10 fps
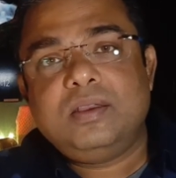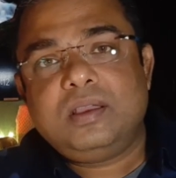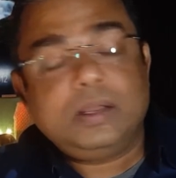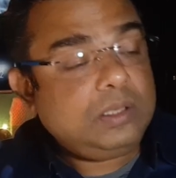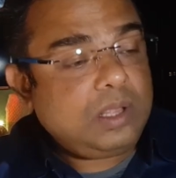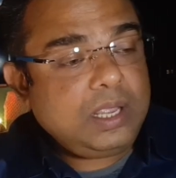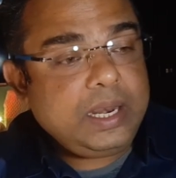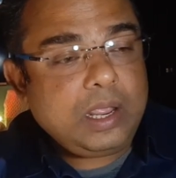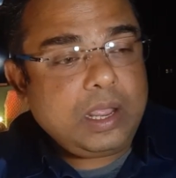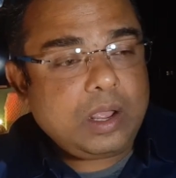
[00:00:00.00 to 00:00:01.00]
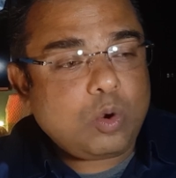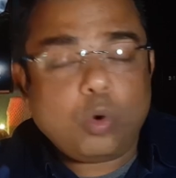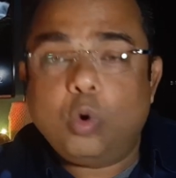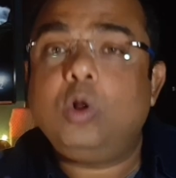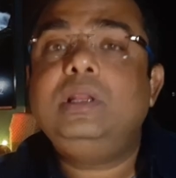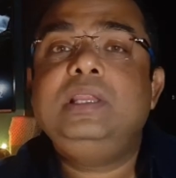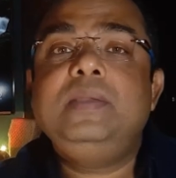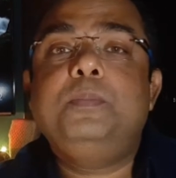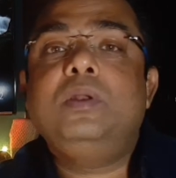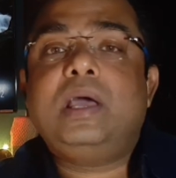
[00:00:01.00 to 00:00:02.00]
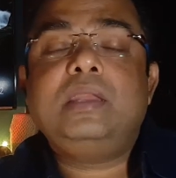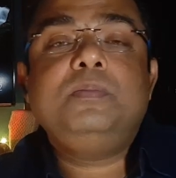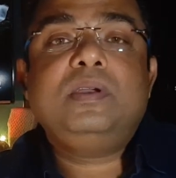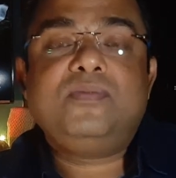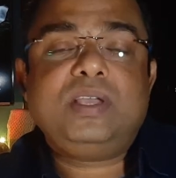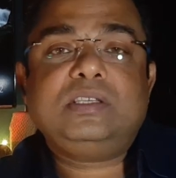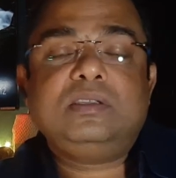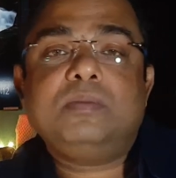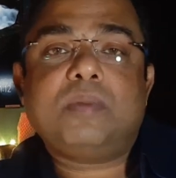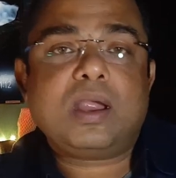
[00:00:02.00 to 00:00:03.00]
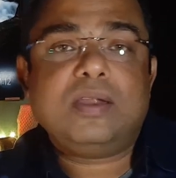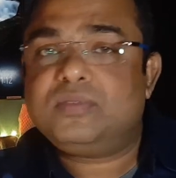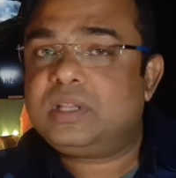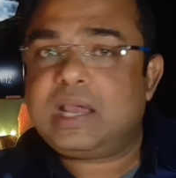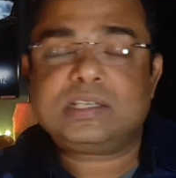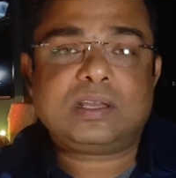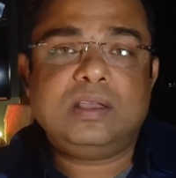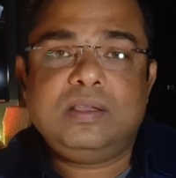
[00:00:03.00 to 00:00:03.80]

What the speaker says: and in all the bull and the bear phases in the market for the last